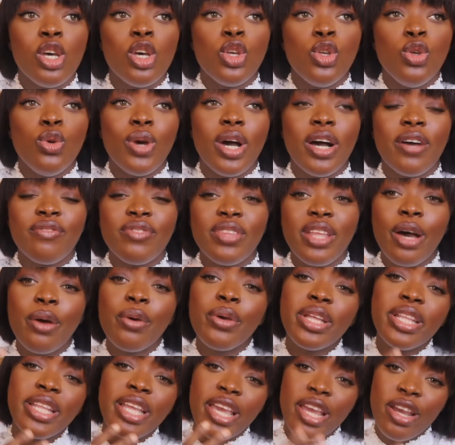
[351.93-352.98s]
you have now
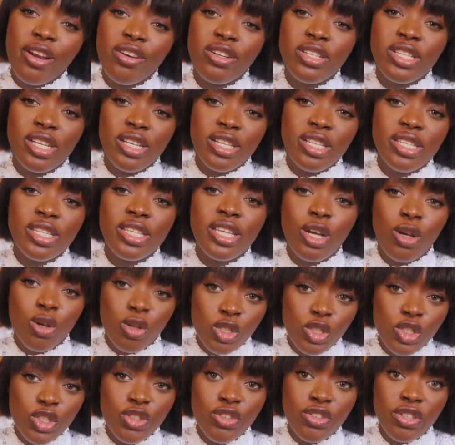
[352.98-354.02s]
inherited
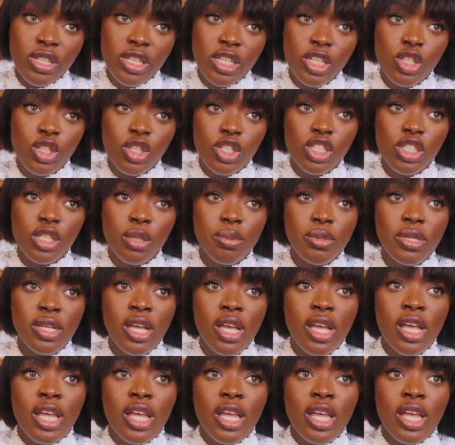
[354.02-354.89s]
secondary relationships